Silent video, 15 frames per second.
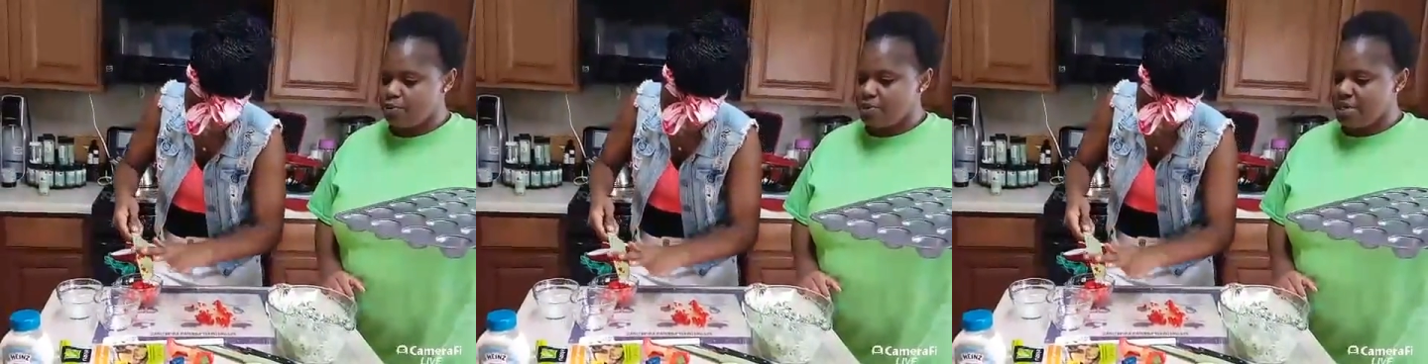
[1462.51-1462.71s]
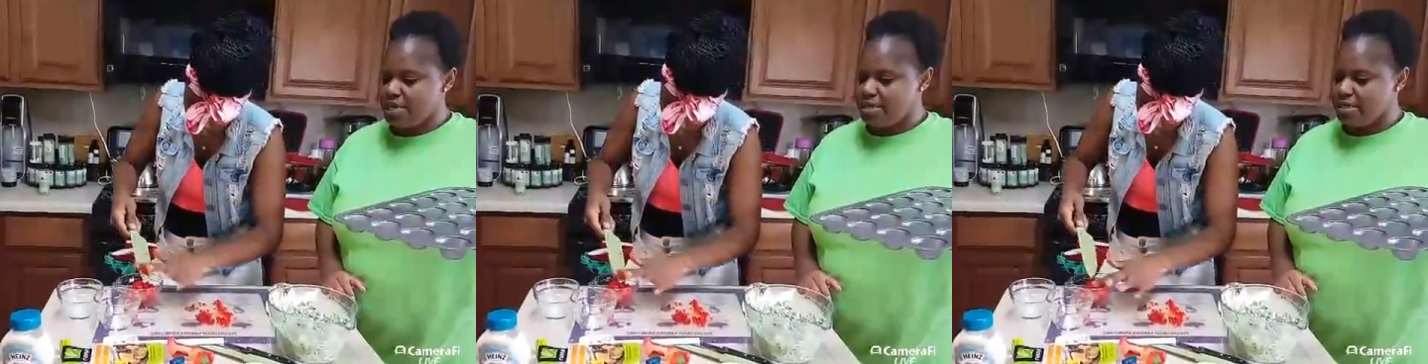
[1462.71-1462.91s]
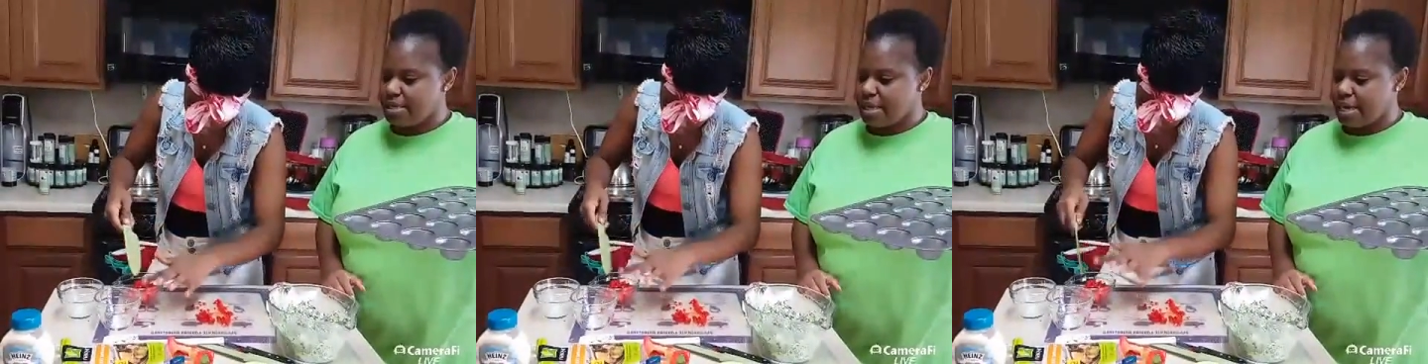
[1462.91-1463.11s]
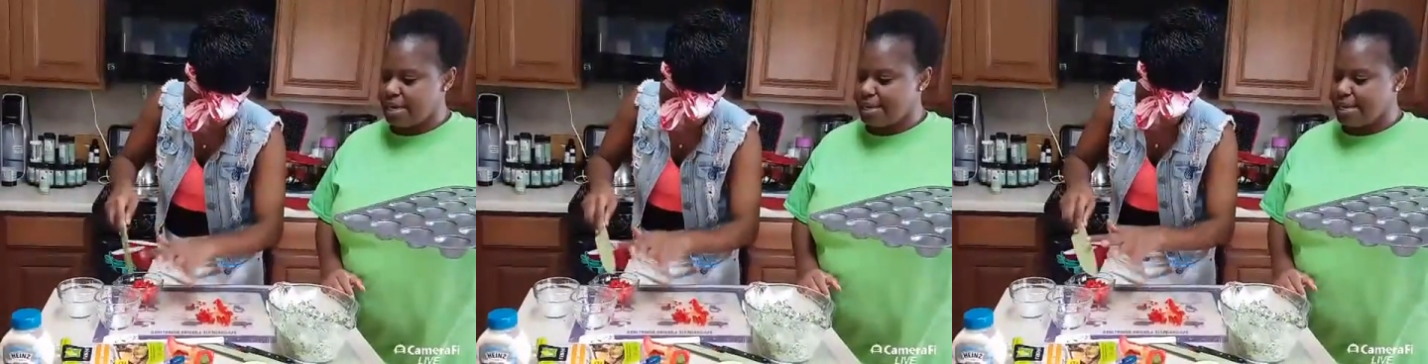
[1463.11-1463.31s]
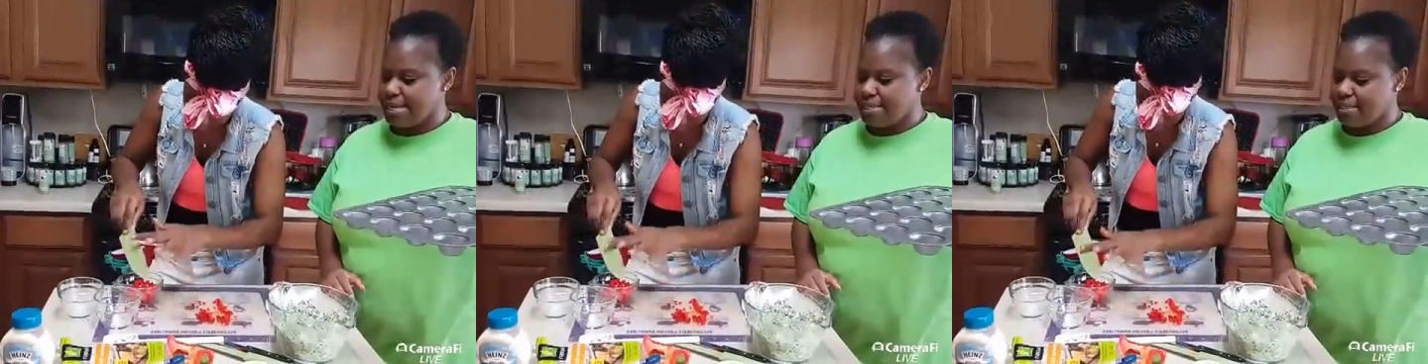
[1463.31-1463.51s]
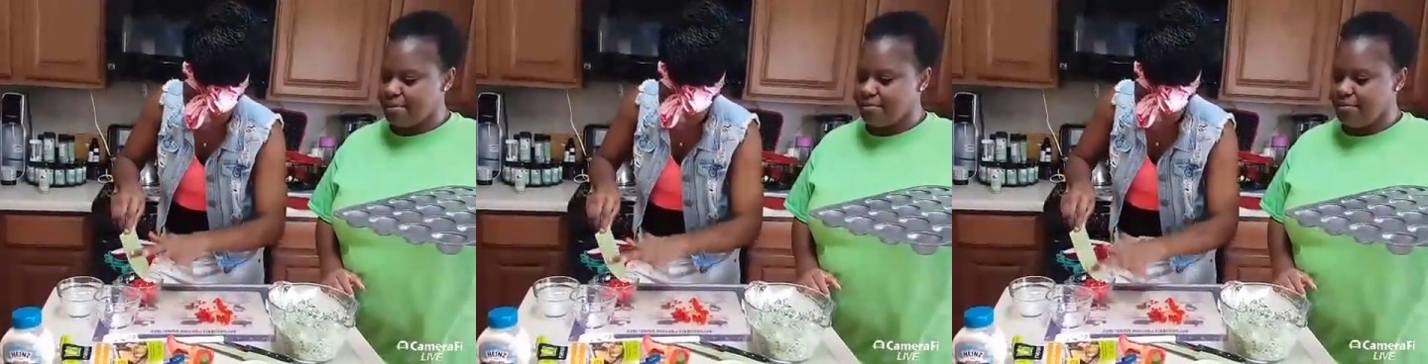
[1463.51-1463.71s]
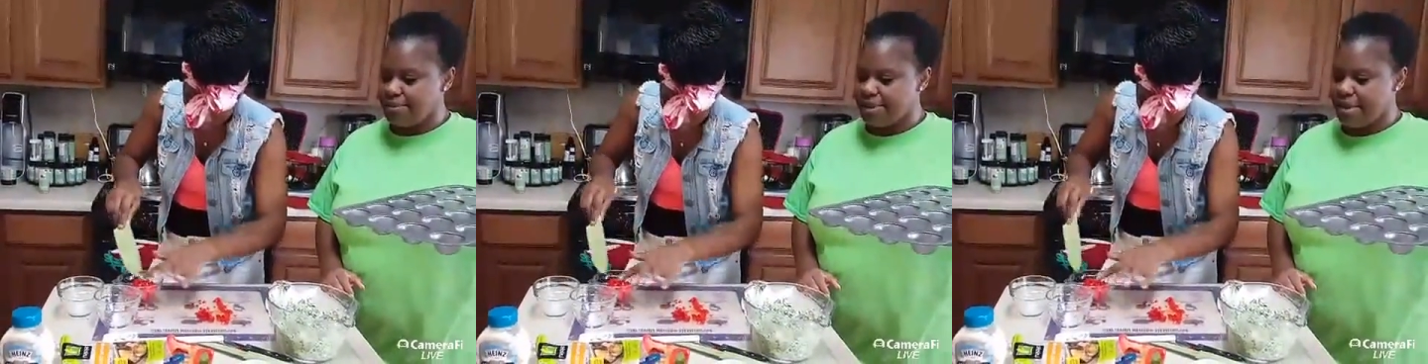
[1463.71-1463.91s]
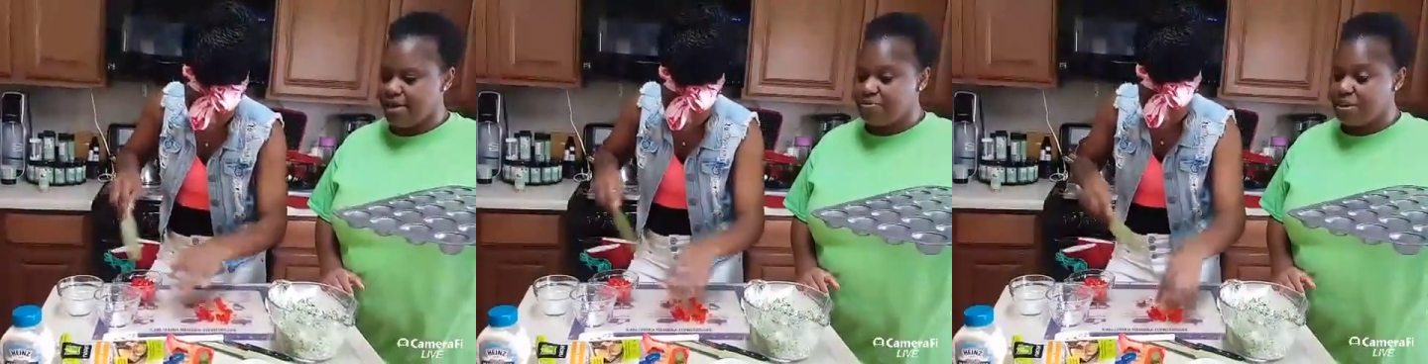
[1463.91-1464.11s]
You guys, I can't live
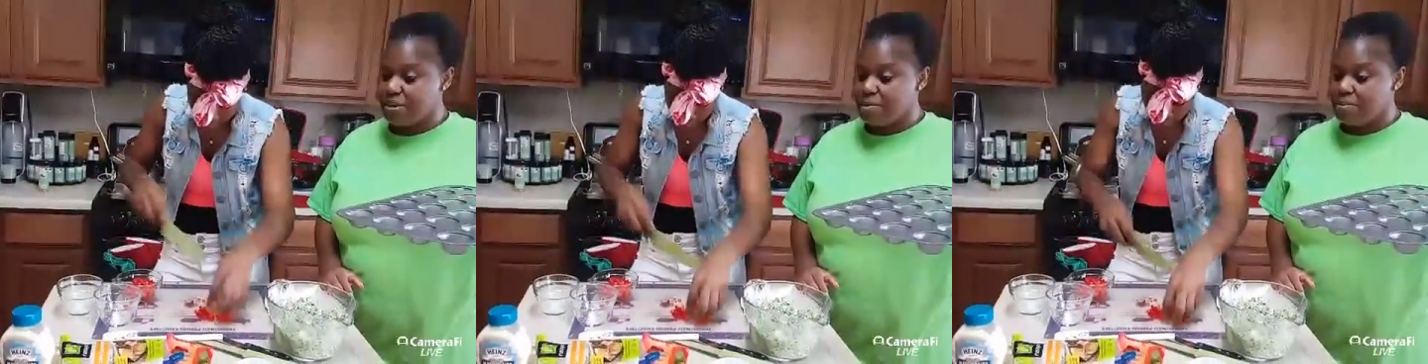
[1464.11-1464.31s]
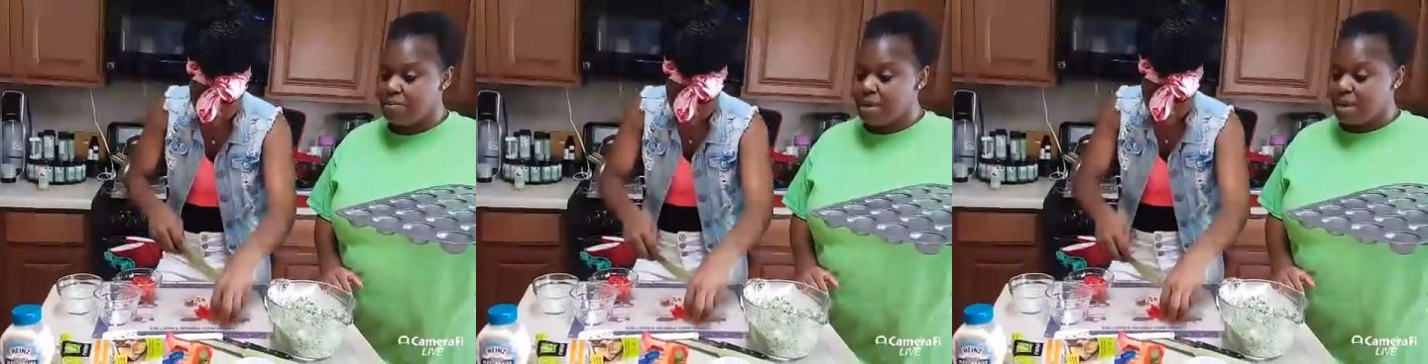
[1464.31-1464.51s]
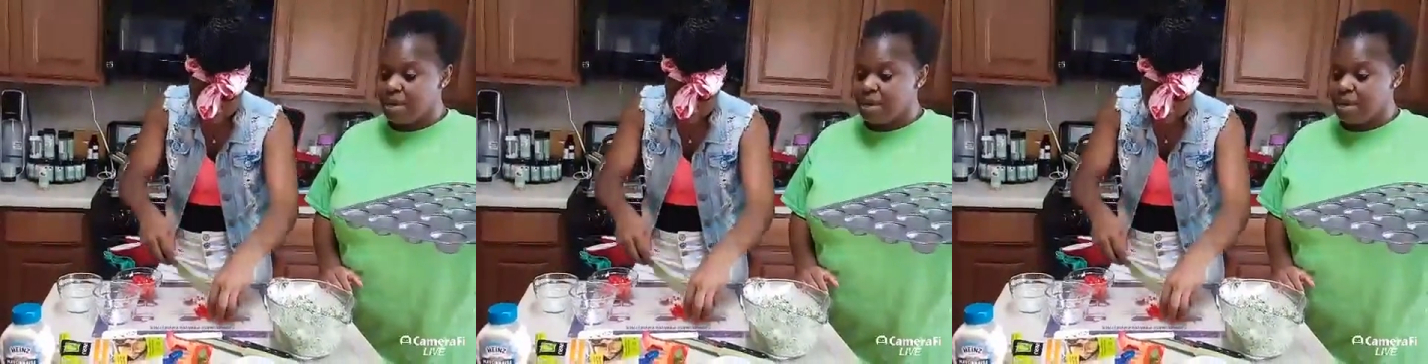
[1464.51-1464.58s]
without them.